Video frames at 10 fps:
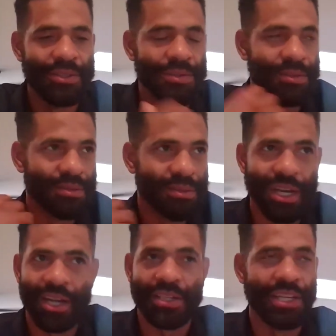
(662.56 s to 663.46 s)
know
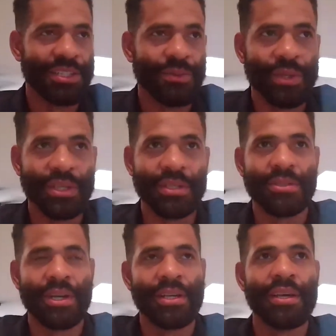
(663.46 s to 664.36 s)
DocNation, we
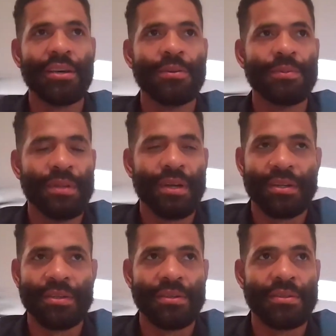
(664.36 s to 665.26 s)
try to help
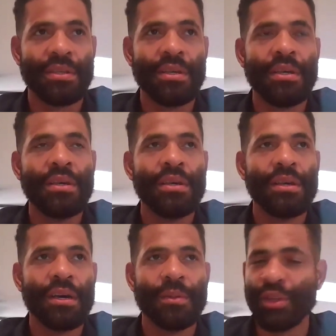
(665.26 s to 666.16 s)
doctors
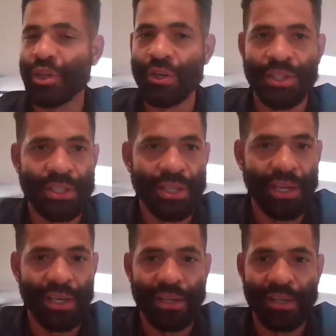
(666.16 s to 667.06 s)

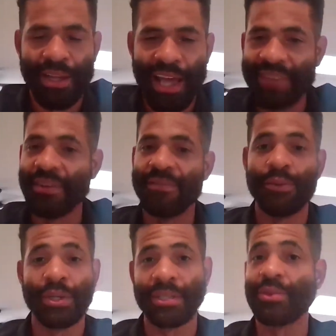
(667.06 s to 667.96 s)
negotiate, have a
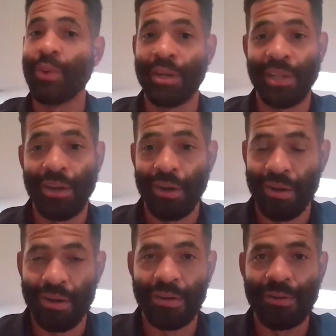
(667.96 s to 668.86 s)
voice where they
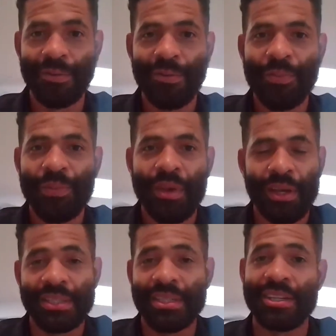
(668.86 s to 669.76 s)
are.
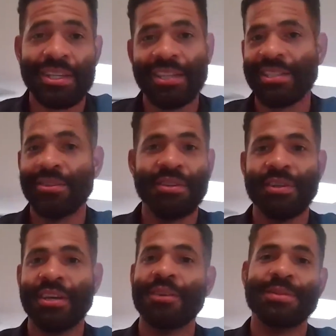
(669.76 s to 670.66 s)
Like DocNation will
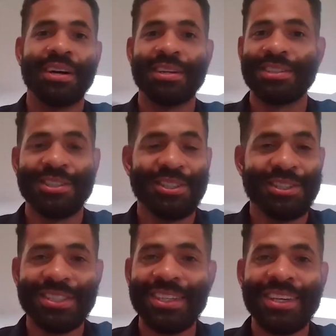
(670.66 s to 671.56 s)
even help
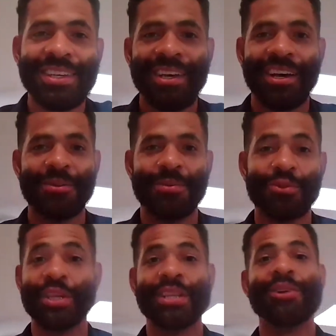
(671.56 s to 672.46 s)
doctors
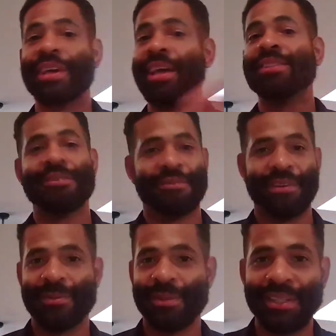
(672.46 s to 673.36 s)
relocate their
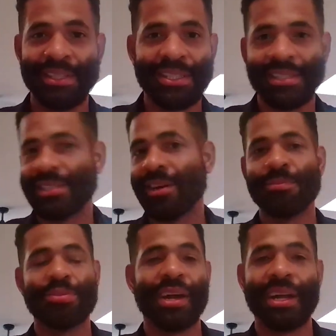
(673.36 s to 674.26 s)
families,
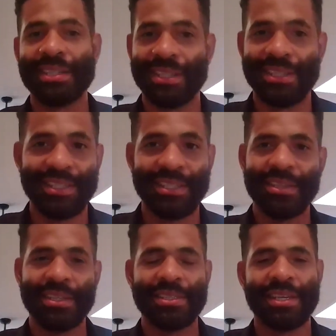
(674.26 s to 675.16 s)
start practices
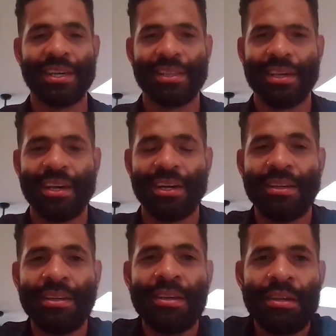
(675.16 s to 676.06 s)
and things like
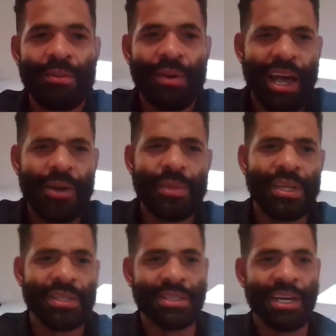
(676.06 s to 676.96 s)
that. But how
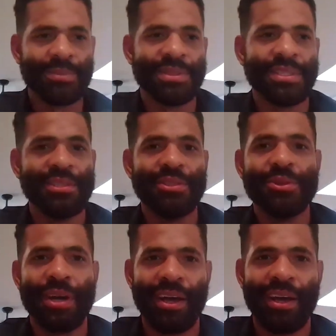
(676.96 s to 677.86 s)
many stops did
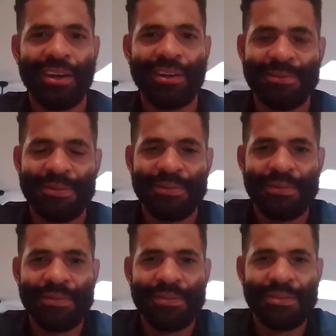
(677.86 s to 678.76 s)
you have
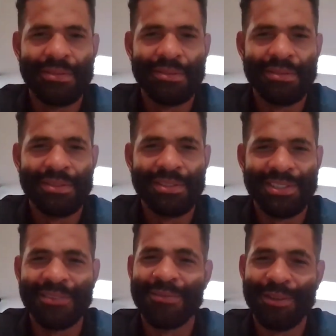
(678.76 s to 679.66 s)

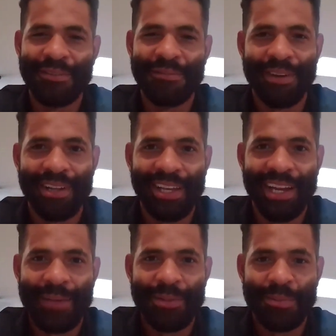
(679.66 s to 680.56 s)
to really find
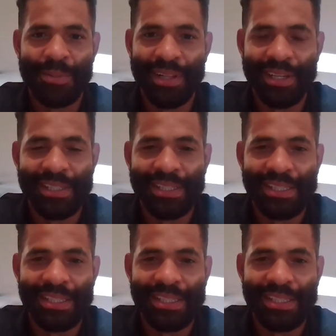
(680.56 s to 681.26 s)
that happy place?